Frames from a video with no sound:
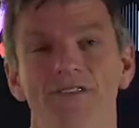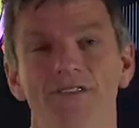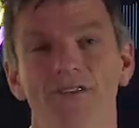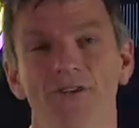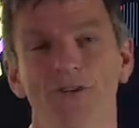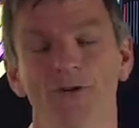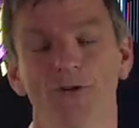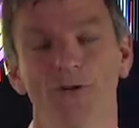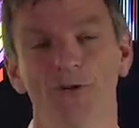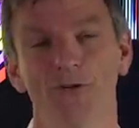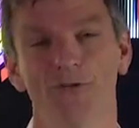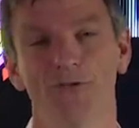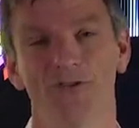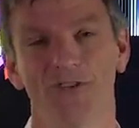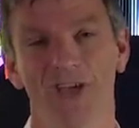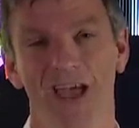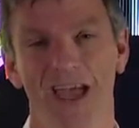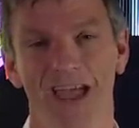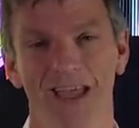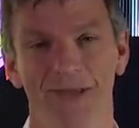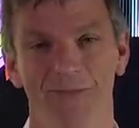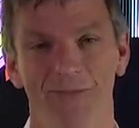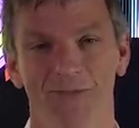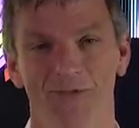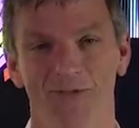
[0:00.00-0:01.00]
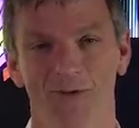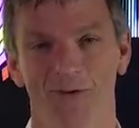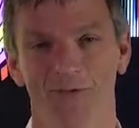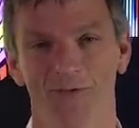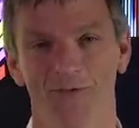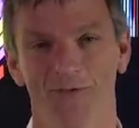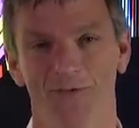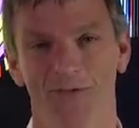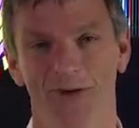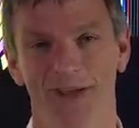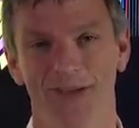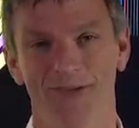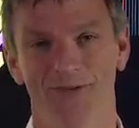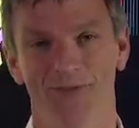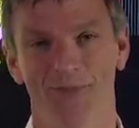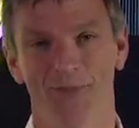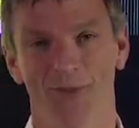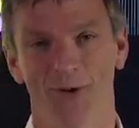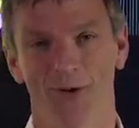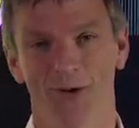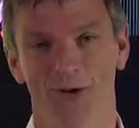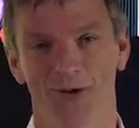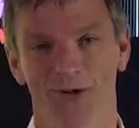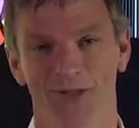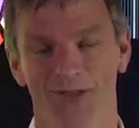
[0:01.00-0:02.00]
To James on
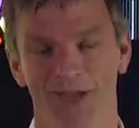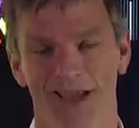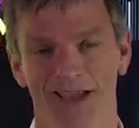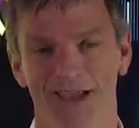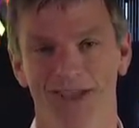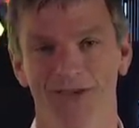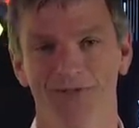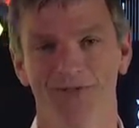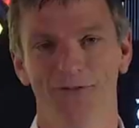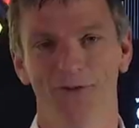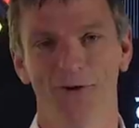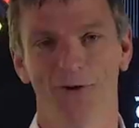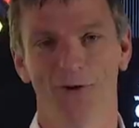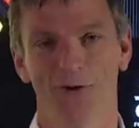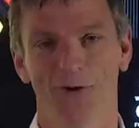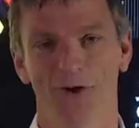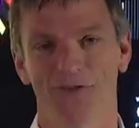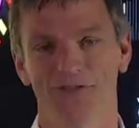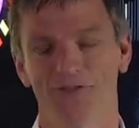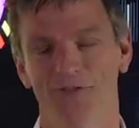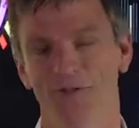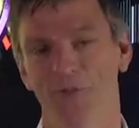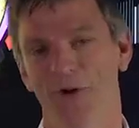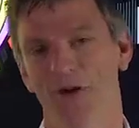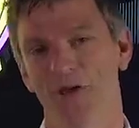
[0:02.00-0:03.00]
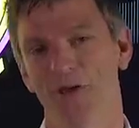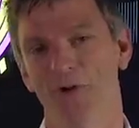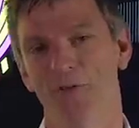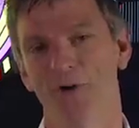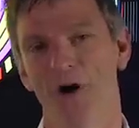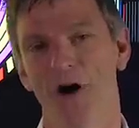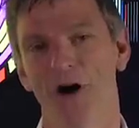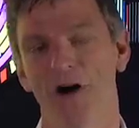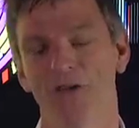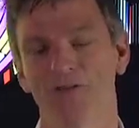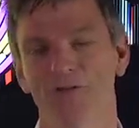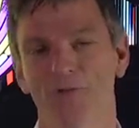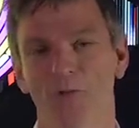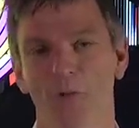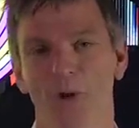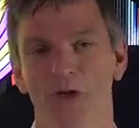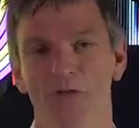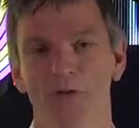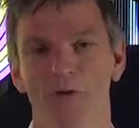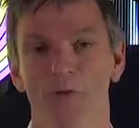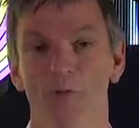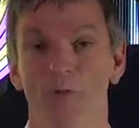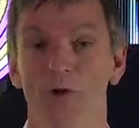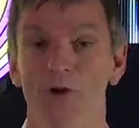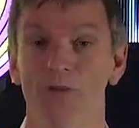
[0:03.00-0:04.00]
Facebook, thank you for your question, where you asked
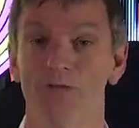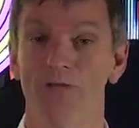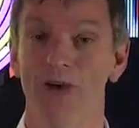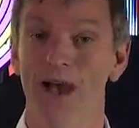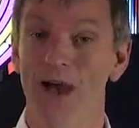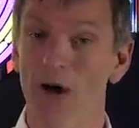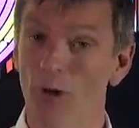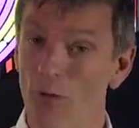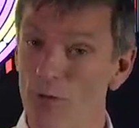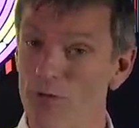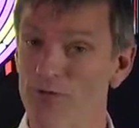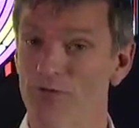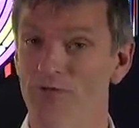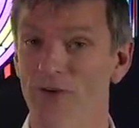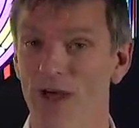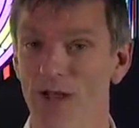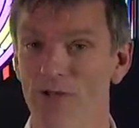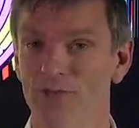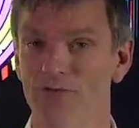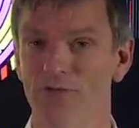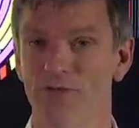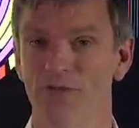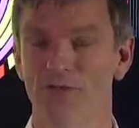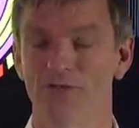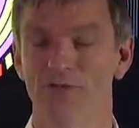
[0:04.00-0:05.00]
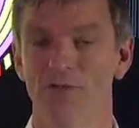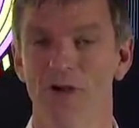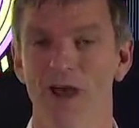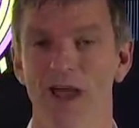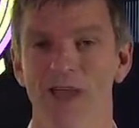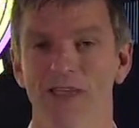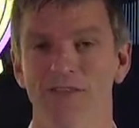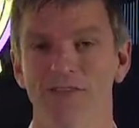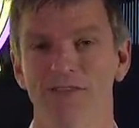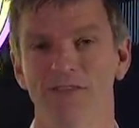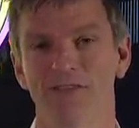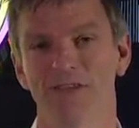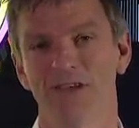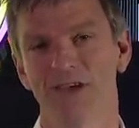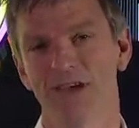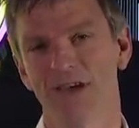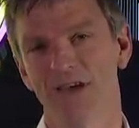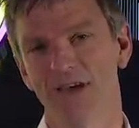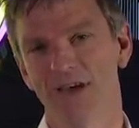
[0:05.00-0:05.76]
whether it would have helped Valtteri's race